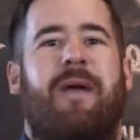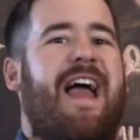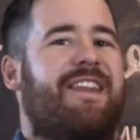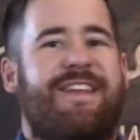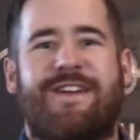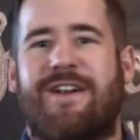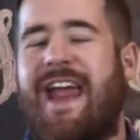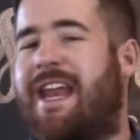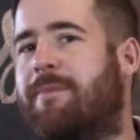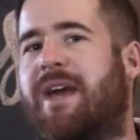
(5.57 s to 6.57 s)
Matt here,
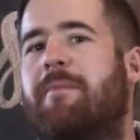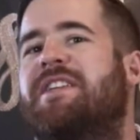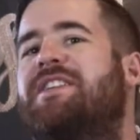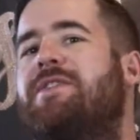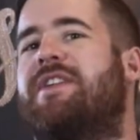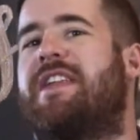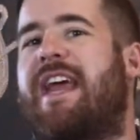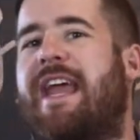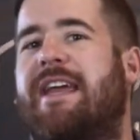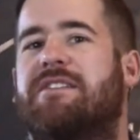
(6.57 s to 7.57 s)
and I'm coming to you
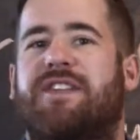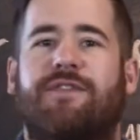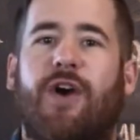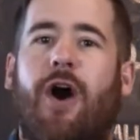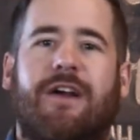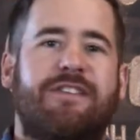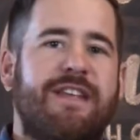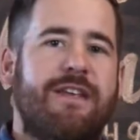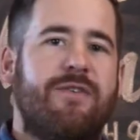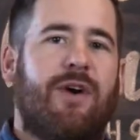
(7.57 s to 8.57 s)
today to talk to
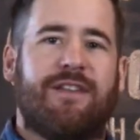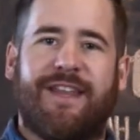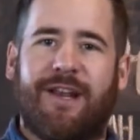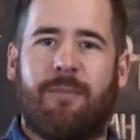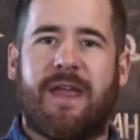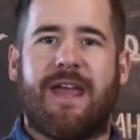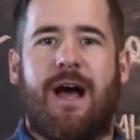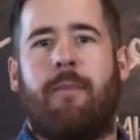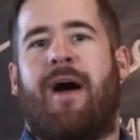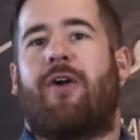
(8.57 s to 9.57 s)
you a little bit
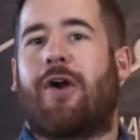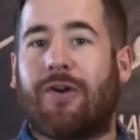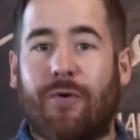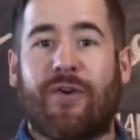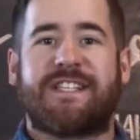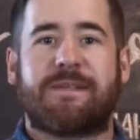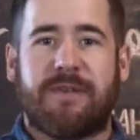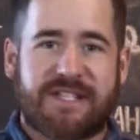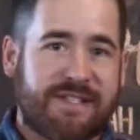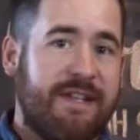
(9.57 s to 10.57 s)
about our
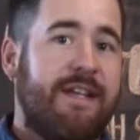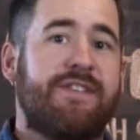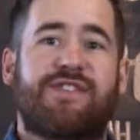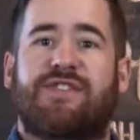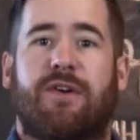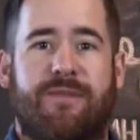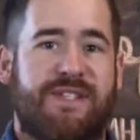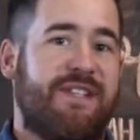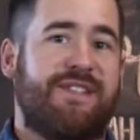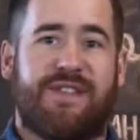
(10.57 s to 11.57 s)
Christmas
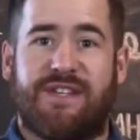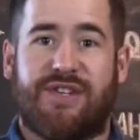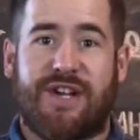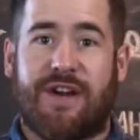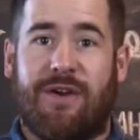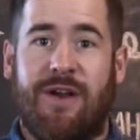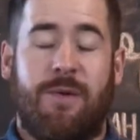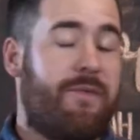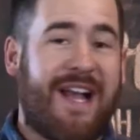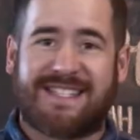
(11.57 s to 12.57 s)
services this year.
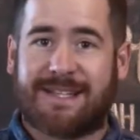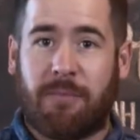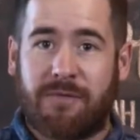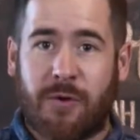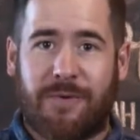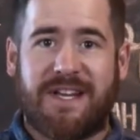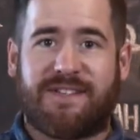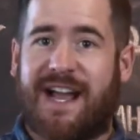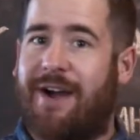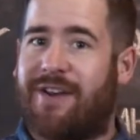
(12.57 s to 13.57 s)
We've had some of you
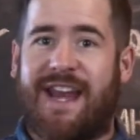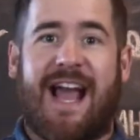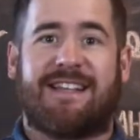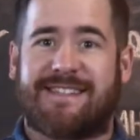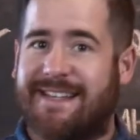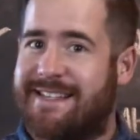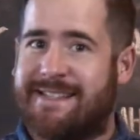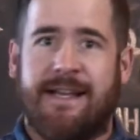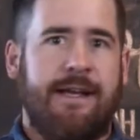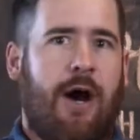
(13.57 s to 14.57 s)
reach out and ask
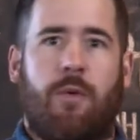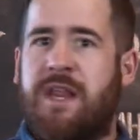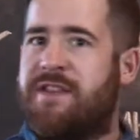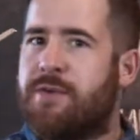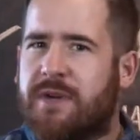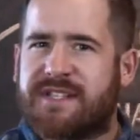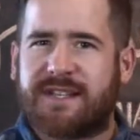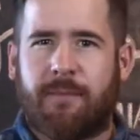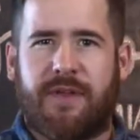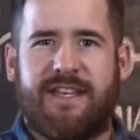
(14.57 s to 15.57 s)
us, are we doing
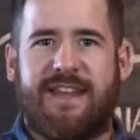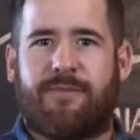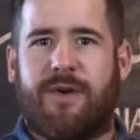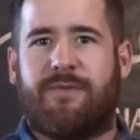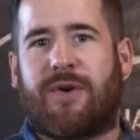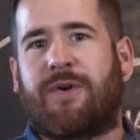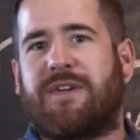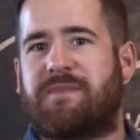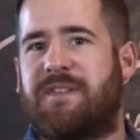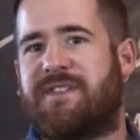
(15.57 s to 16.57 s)
something different for
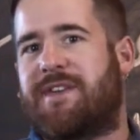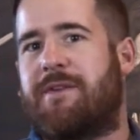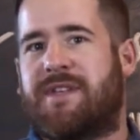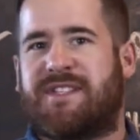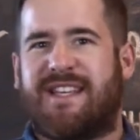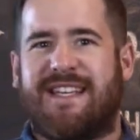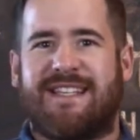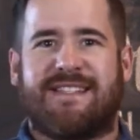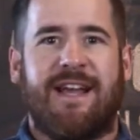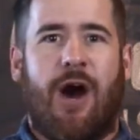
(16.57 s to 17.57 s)
Christmas
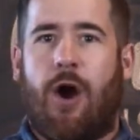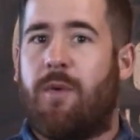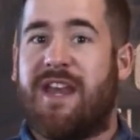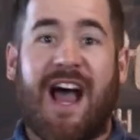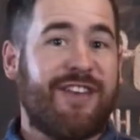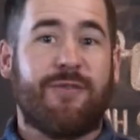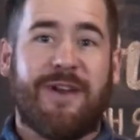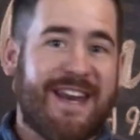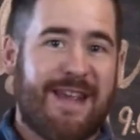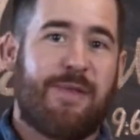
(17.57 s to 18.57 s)
services? Are we not
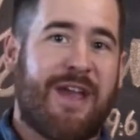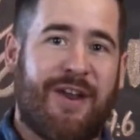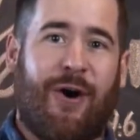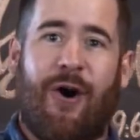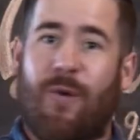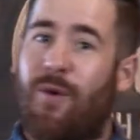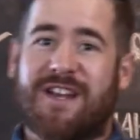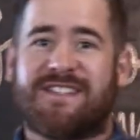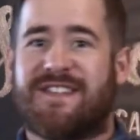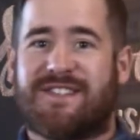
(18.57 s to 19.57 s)
doing anything at all? What
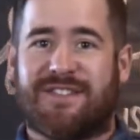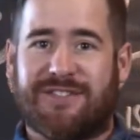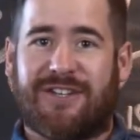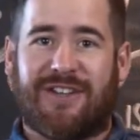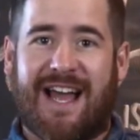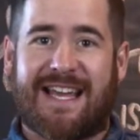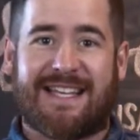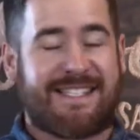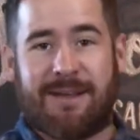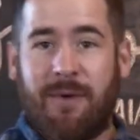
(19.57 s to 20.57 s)
does this look like?
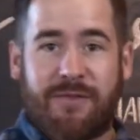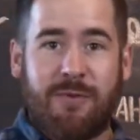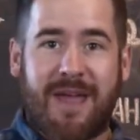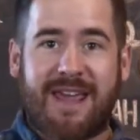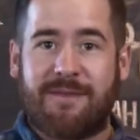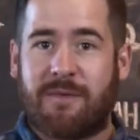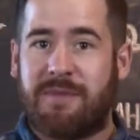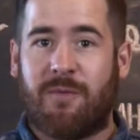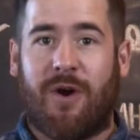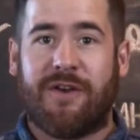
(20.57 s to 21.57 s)
Some of you may even
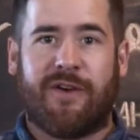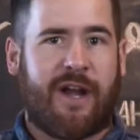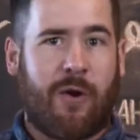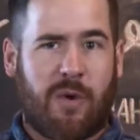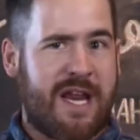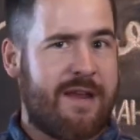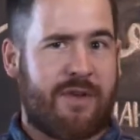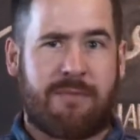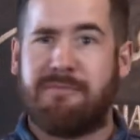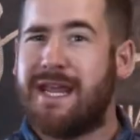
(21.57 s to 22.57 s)
be wondering, are we
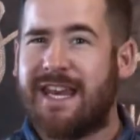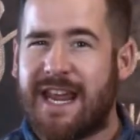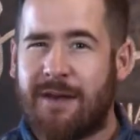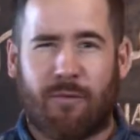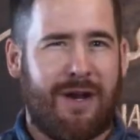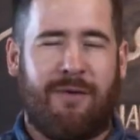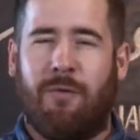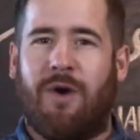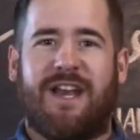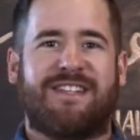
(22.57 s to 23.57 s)
even meeting? What,
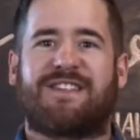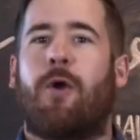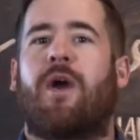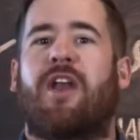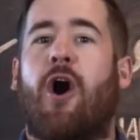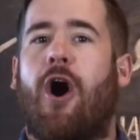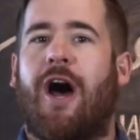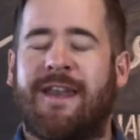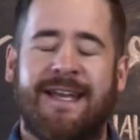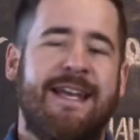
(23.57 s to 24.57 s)
what is going
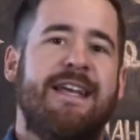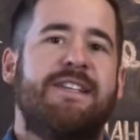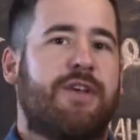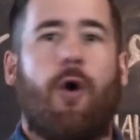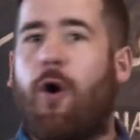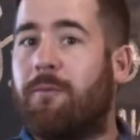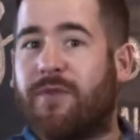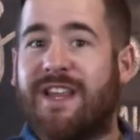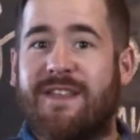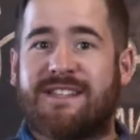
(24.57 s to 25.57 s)
on? So
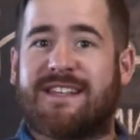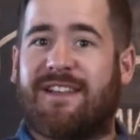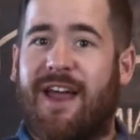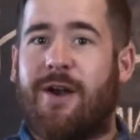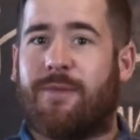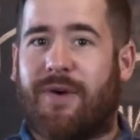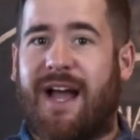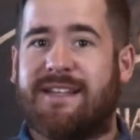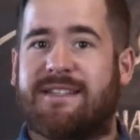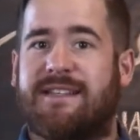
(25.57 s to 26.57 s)
hopefully this
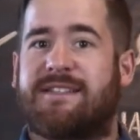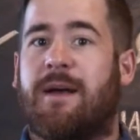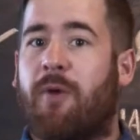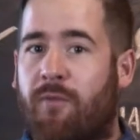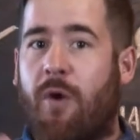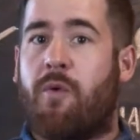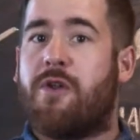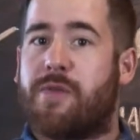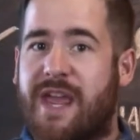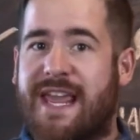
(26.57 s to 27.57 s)
clarifies some of what
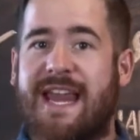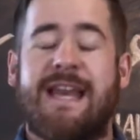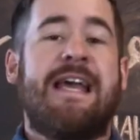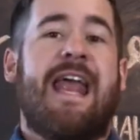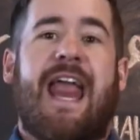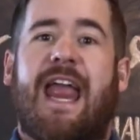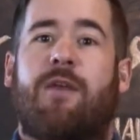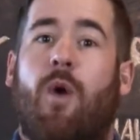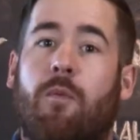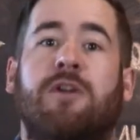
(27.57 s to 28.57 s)
we're thinking
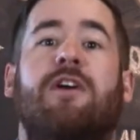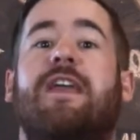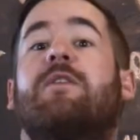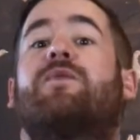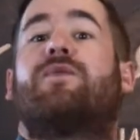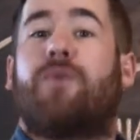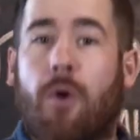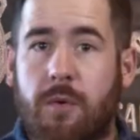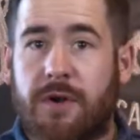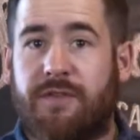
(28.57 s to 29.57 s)
and what we're looking
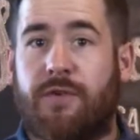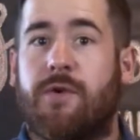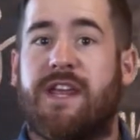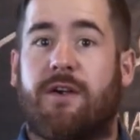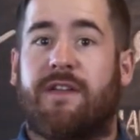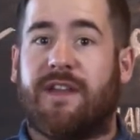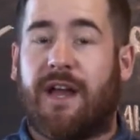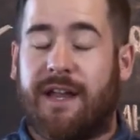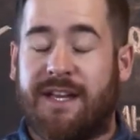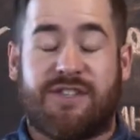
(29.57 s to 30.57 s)
forward to here in,
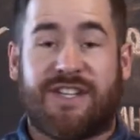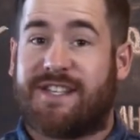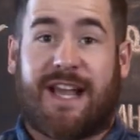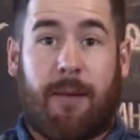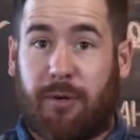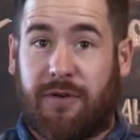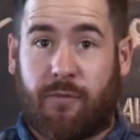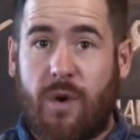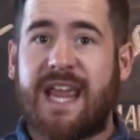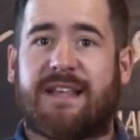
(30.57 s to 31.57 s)
the, in just a couple of
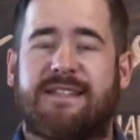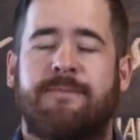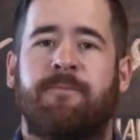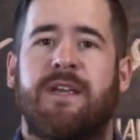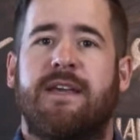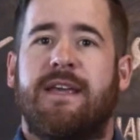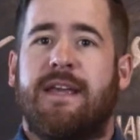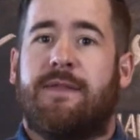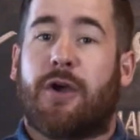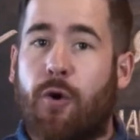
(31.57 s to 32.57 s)
weeks.
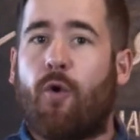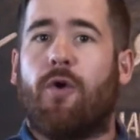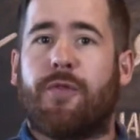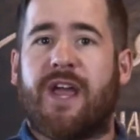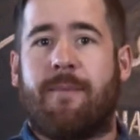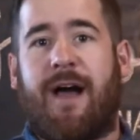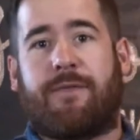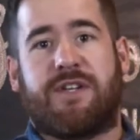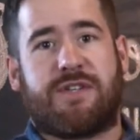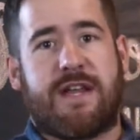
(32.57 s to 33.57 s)
The cool thing about
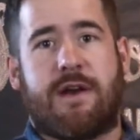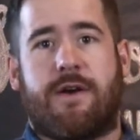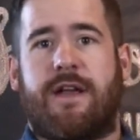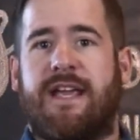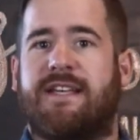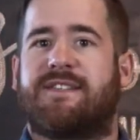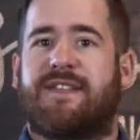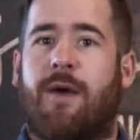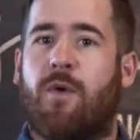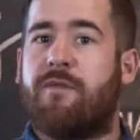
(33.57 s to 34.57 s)
this year is
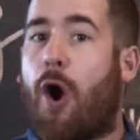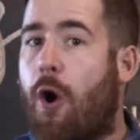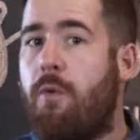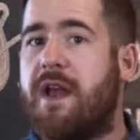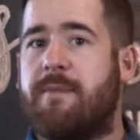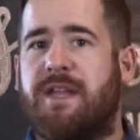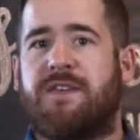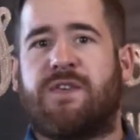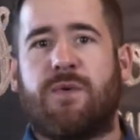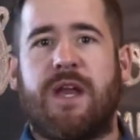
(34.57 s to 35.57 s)
that we've already
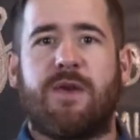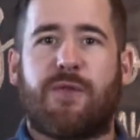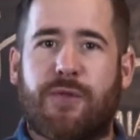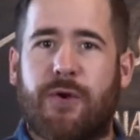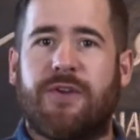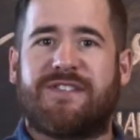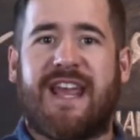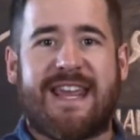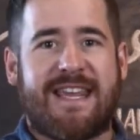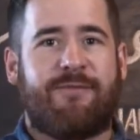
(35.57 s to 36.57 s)
been doing
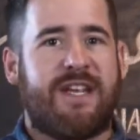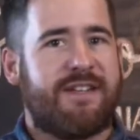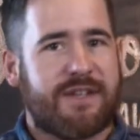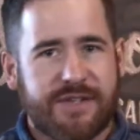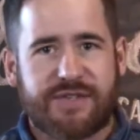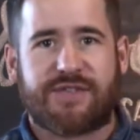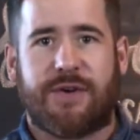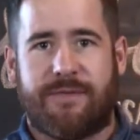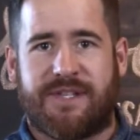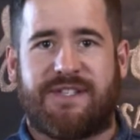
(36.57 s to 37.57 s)
Thursday evening
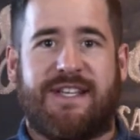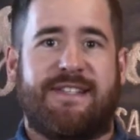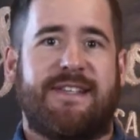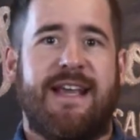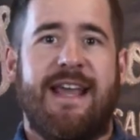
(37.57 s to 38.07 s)
services.